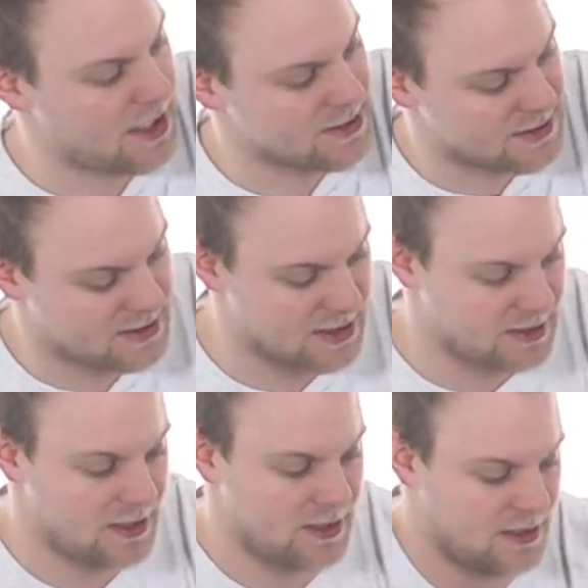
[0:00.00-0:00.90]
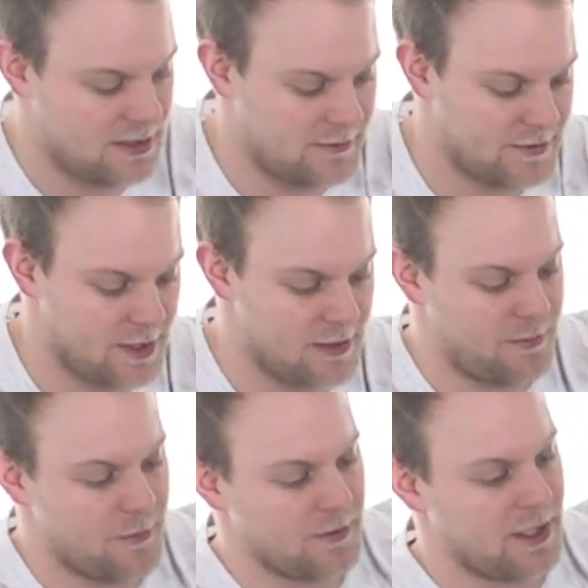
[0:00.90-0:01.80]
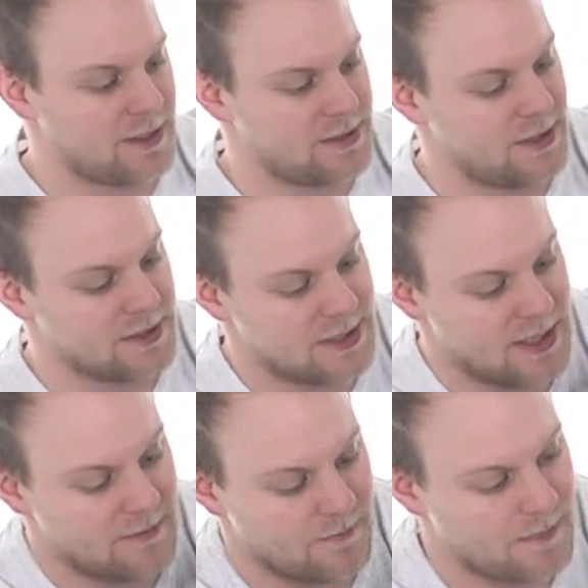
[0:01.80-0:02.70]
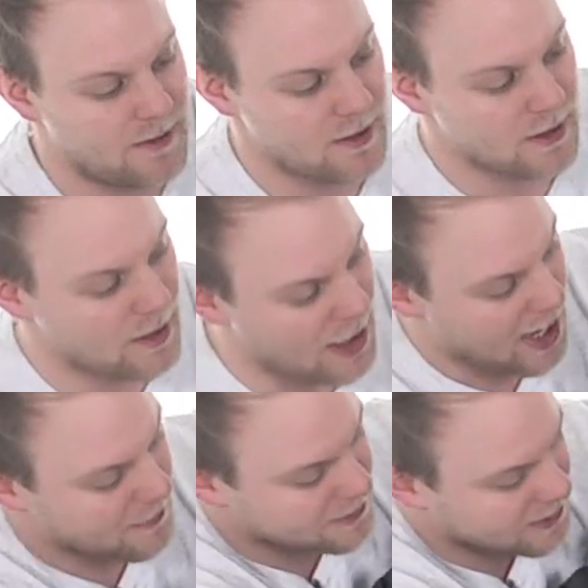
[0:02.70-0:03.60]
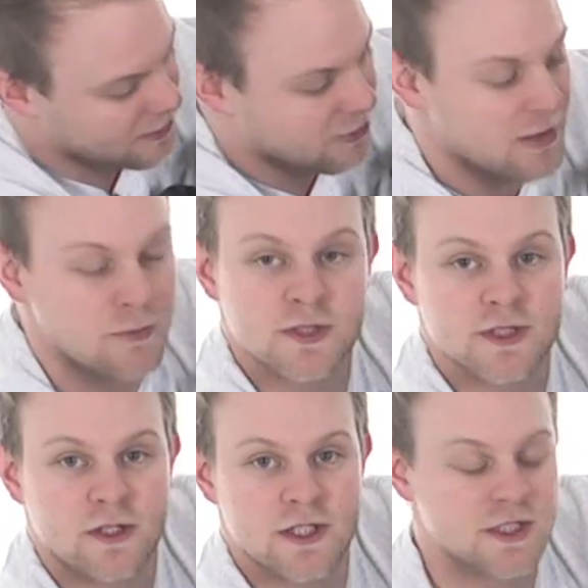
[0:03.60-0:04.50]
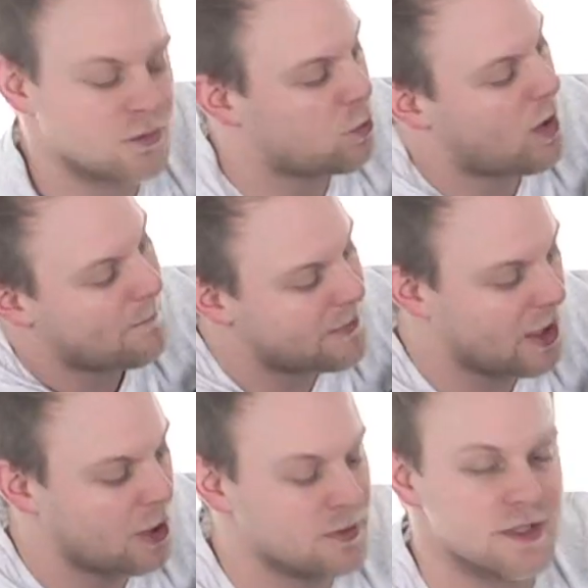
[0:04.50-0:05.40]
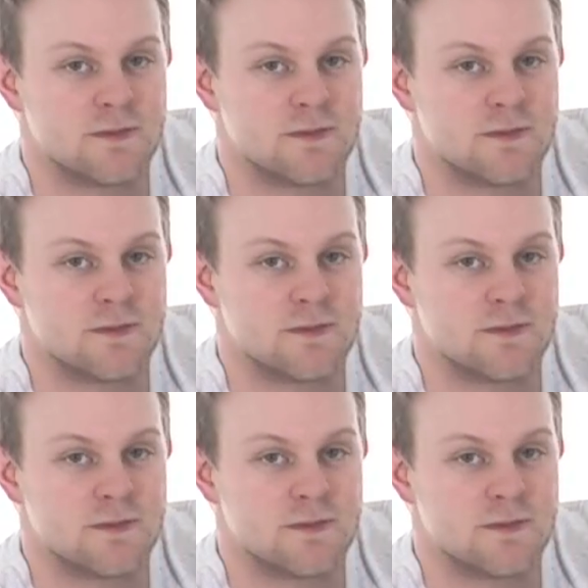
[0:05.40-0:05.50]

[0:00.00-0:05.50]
as I said, I pull that so you can see it. Absolutely incredible size, just one big open